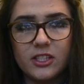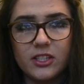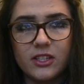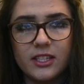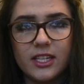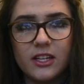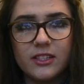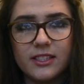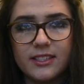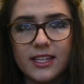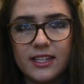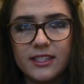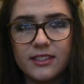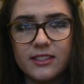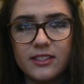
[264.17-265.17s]
to connote the
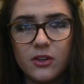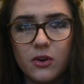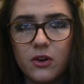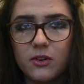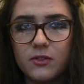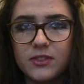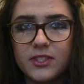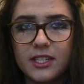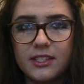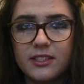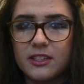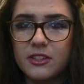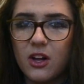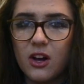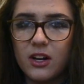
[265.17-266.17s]
sense of
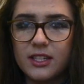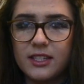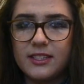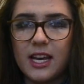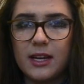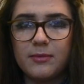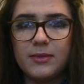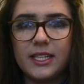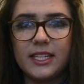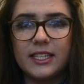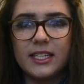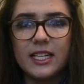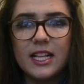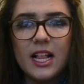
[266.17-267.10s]
sinister darkness happening.